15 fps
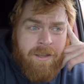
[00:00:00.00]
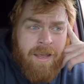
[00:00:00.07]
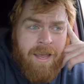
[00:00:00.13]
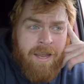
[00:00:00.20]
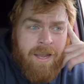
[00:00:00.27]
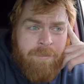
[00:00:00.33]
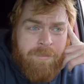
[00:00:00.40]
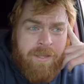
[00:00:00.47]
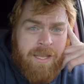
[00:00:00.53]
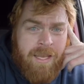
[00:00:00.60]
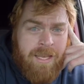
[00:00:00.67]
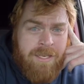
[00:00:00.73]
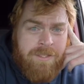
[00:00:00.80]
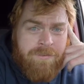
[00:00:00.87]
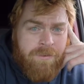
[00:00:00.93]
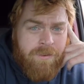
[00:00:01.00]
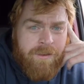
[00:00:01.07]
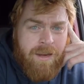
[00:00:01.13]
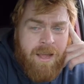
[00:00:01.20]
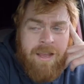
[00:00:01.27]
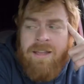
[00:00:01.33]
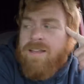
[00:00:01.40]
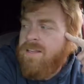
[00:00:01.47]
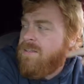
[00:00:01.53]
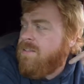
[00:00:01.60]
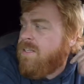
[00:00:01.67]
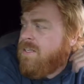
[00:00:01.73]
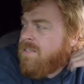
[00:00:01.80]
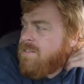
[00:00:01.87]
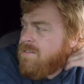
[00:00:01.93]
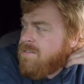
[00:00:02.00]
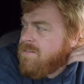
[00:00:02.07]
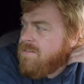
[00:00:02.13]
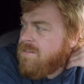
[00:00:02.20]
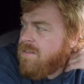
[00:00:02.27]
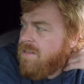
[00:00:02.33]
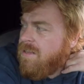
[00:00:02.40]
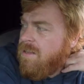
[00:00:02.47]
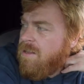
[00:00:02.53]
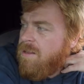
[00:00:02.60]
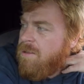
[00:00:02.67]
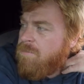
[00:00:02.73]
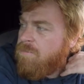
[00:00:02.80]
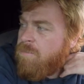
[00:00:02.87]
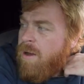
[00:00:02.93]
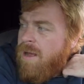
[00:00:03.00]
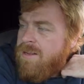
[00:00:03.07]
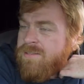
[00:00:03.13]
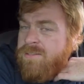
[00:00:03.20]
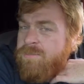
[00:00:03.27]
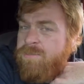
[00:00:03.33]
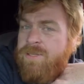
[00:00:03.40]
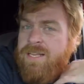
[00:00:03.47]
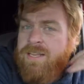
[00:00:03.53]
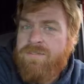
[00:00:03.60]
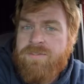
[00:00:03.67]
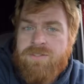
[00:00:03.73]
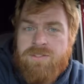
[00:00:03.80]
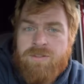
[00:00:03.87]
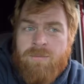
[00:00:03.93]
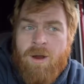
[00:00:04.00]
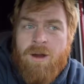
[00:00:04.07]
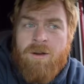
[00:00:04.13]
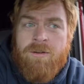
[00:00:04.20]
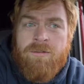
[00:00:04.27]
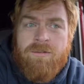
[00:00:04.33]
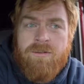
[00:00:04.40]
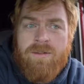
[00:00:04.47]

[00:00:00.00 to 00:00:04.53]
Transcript: hang up the keys for the night at least possibly even tomorrow.